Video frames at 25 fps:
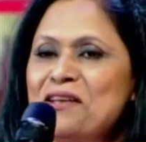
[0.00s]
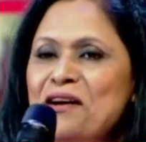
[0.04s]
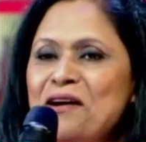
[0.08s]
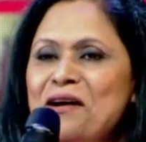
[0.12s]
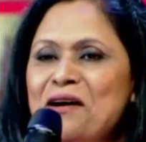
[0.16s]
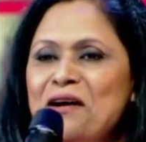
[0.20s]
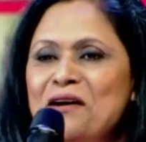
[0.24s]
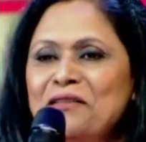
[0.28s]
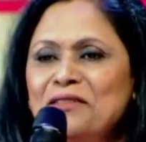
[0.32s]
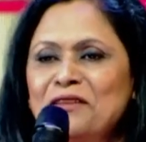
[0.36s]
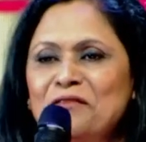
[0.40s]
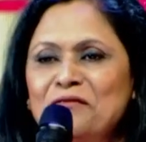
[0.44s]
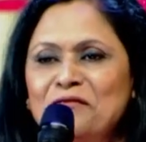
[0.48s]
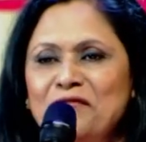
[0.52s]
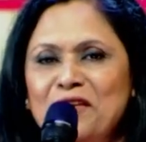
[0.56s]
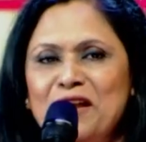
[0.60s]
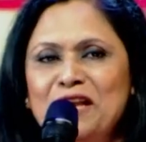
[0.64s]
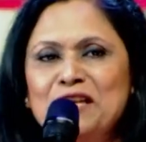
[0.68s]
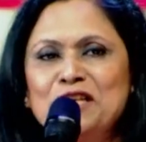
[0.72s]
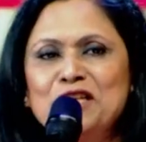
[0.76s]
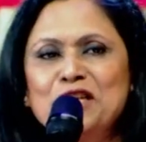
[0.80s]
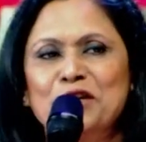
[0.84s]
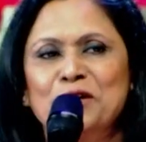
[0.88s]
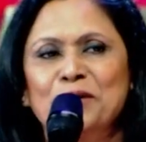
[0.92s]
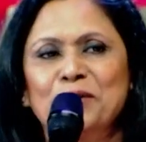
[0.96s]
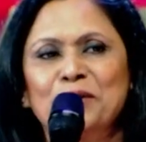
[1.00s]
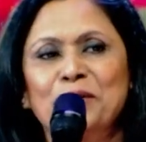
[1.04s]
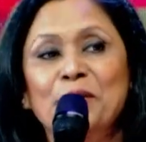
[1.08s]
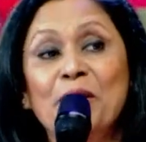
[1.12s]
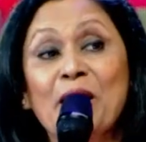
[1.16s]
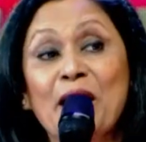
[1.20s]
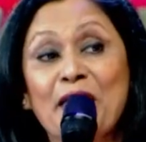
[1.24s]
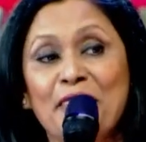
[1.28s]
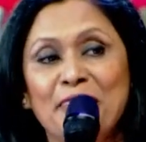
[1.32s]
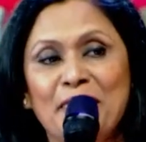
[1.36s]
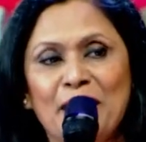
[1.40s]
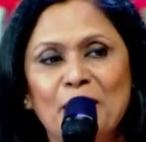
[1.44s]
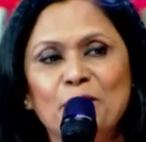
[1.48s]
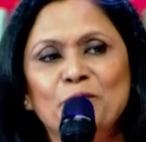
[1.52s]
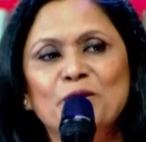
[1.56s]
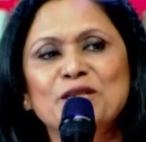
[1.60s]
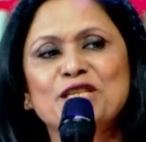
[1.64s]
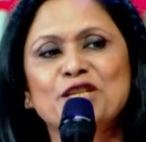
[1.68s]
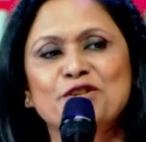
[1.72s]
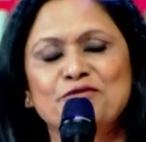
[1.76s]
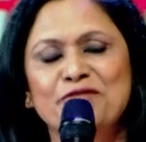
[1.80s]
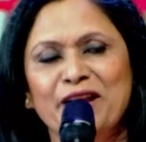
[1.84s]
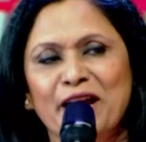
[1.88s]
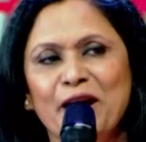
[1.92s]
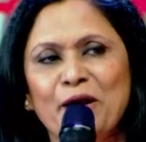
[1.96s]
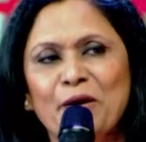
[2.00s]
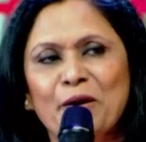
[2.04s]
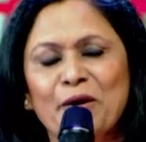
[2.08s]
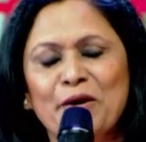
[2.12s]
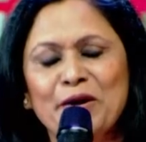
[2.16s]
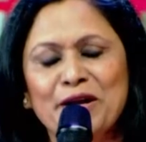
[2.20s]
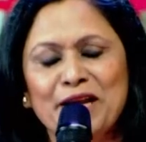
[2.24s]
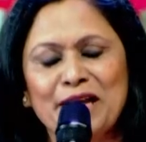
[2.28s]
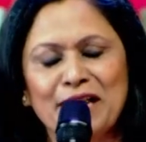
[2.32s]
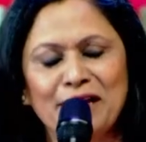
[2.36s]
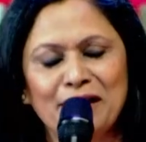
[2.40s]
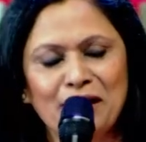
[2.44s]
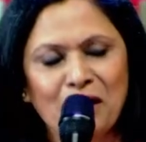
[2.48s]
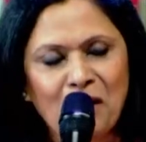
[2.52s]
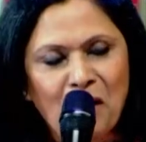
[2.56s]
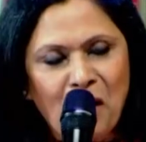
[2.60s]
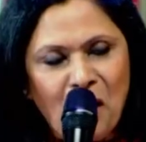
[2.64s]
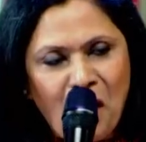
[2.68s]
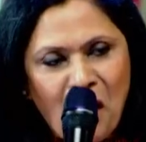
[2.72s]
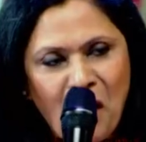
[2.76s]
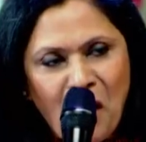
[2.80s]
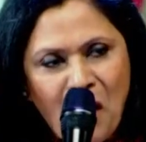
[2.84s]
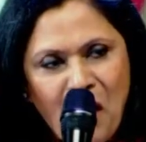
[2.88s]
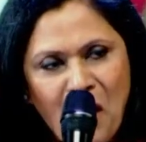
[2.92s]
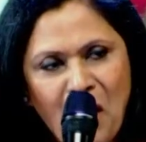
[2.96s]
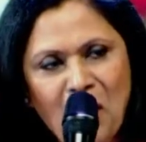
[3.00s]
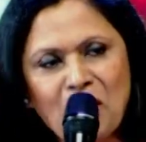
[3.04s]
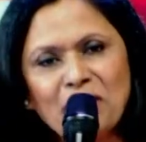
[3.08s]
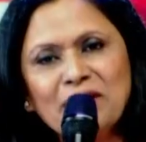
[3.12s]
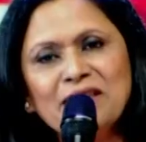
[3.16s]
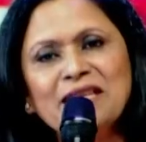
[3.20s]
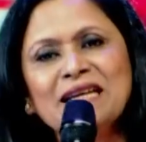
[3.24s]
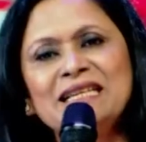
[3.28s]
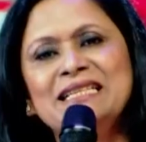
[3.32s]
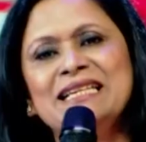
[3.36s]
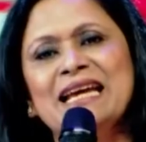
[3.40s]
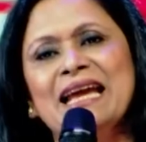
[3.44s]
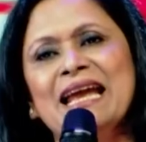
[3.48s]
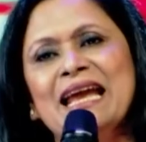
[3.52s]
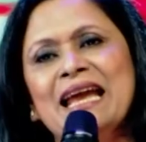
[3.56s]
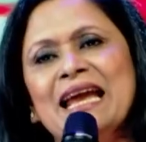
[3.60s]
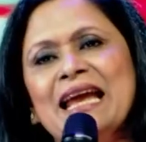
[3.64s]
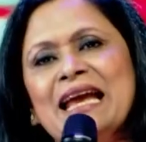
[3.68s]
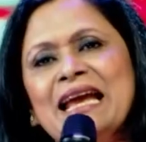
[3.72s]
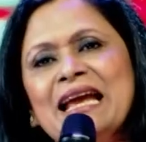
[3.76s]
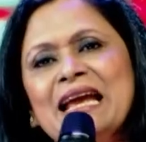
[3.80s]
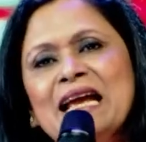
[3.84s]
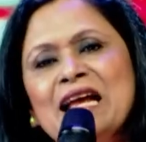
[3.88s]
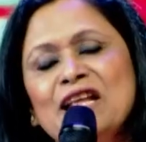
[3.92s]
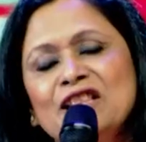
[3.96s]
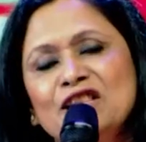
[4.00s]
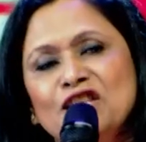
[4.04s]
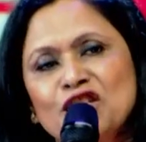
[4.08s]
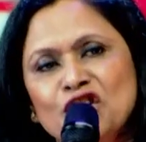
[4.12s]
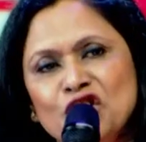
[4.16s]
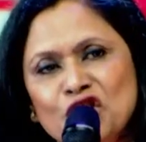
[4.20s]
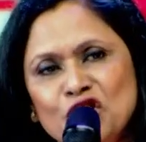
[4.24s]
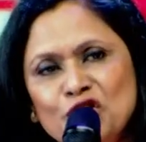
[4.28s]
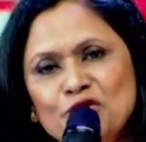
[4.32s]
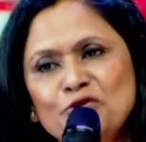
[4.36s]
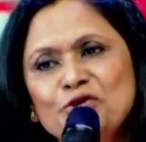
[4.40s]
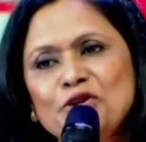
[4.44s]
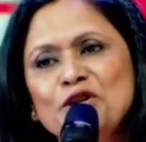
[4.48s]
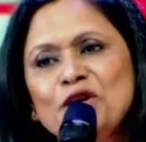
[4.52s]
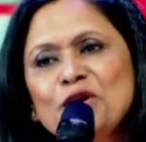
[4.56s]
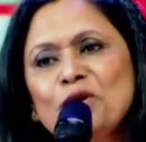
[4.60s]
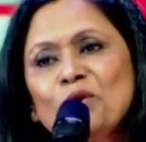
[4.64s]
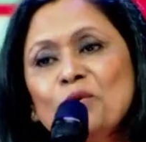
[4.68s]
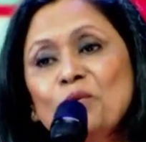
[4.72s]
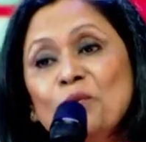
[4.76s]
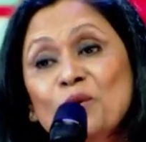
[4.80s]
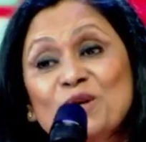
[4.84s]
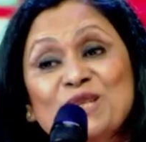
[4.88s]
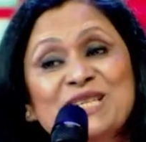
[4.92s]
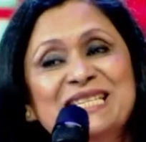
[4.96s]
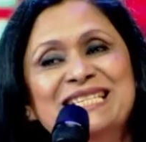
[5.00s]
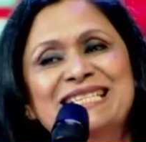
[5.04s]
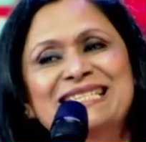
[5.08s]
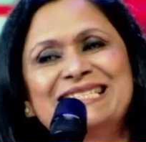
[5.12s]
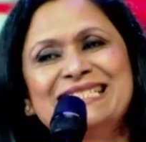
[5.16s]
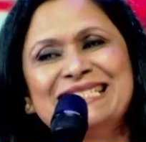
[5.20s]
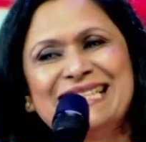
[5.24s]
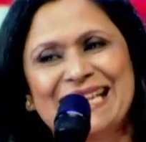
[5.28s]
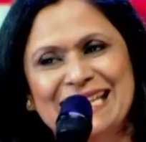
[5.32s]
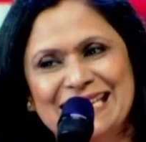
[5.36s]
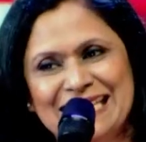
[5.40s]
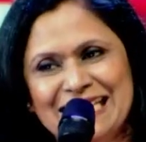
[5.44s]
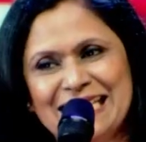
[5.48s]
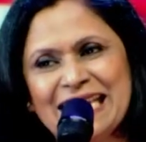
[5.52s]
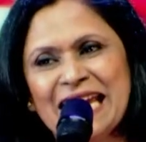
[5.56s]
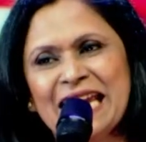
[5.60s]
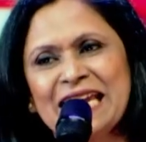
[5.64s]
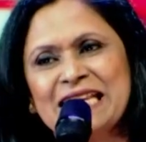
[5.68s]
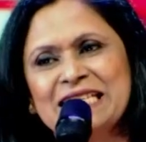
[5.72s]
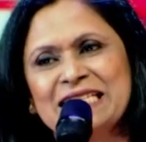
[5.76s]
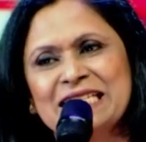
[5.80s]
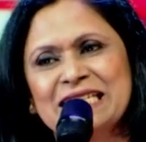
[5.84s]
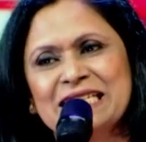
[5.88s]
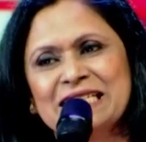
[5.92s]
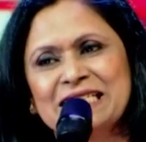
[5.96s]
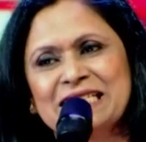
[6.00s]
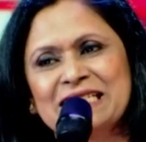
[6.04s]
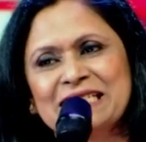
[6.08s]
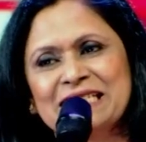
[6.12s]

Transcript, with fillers: on the video that was recorded on the day the studio was dedicated.